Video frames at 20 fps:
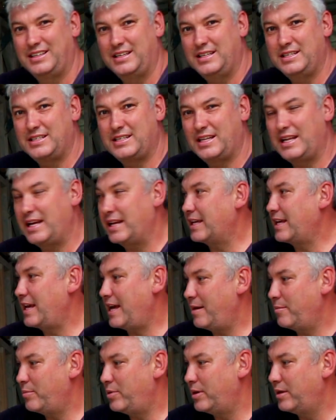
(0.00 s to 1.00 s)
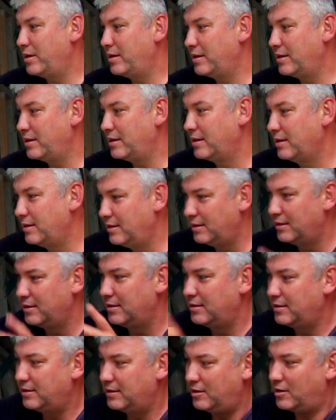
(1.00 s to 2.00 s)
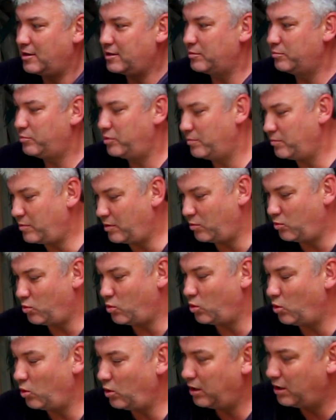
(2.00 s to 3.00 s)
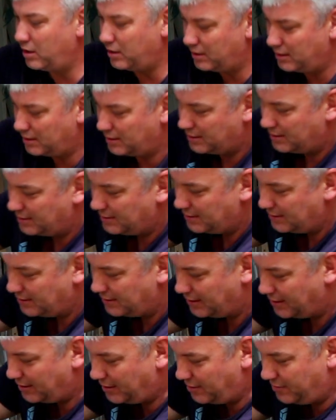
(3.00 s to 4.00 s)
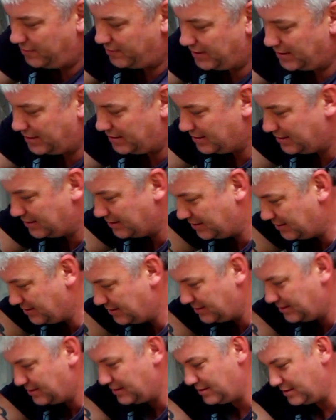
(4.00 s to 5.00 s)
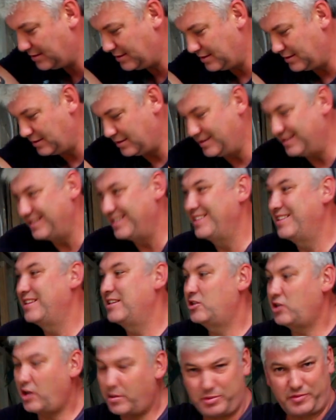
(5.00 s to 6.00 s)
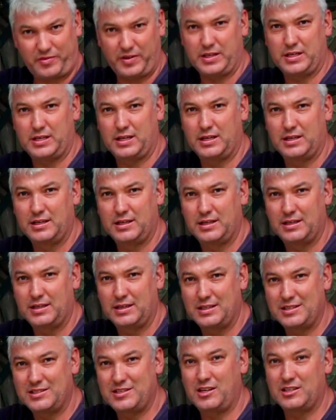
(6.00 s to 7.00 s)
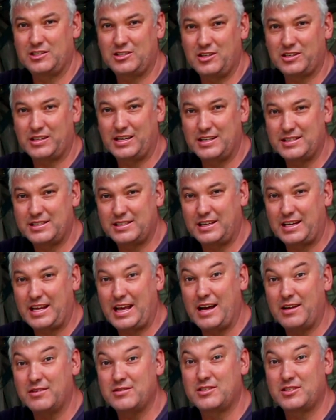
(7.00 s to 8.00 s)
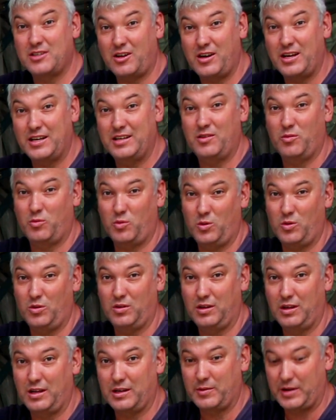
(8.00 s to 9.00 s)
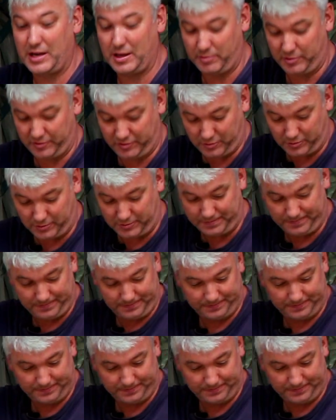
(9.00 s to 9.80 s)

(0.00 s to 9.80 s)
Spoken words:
into that gap, and I can put my wall over the top of it, so it's not going to sit outside the wall like we had before.